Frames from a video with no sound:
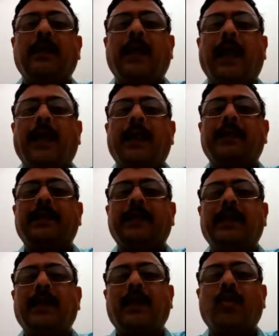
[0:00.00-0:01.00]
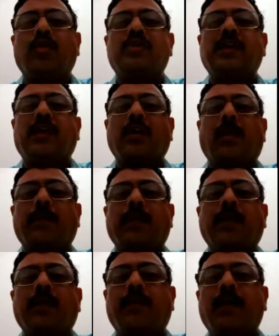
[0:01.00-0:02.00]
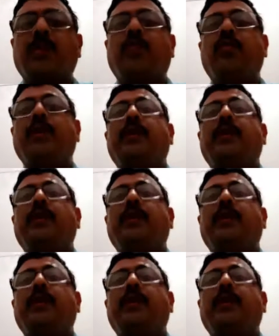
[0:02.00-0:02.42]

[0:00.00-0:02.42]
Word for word: uh, the in a closed economy. Well, the, when